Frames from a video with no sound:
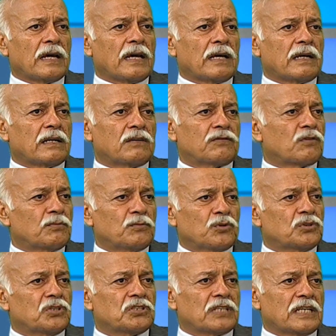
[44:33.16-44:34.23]
and from
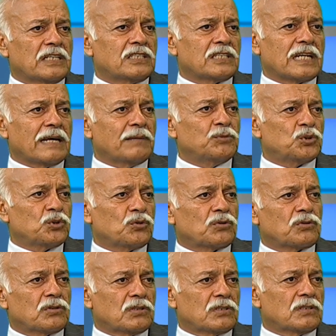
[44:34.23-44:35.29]
both the sides. And I'm
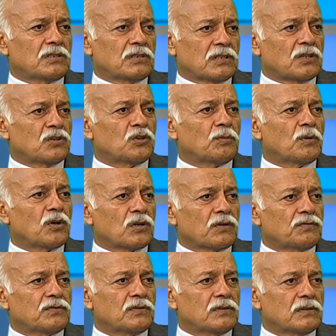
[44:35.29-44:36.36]
sure there are going to be a lot
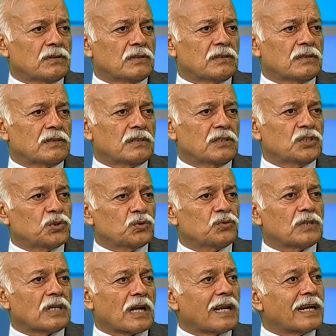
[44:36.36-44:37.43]
of
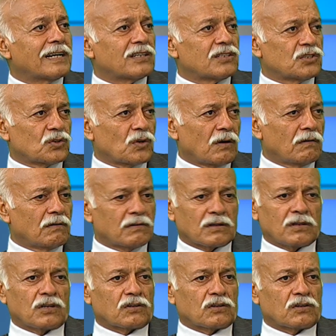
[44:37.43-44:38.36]
issues that will get resolved.